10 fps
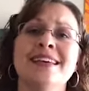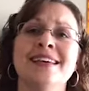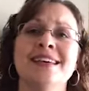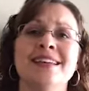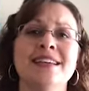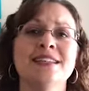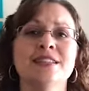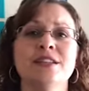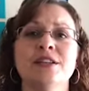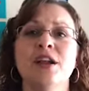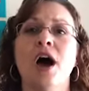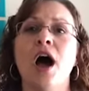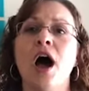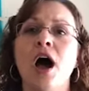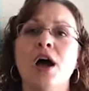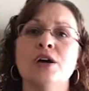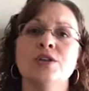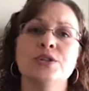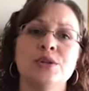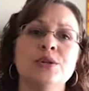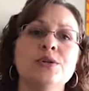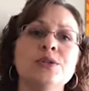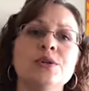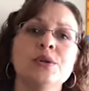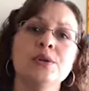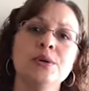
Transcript: it isn't hard to do,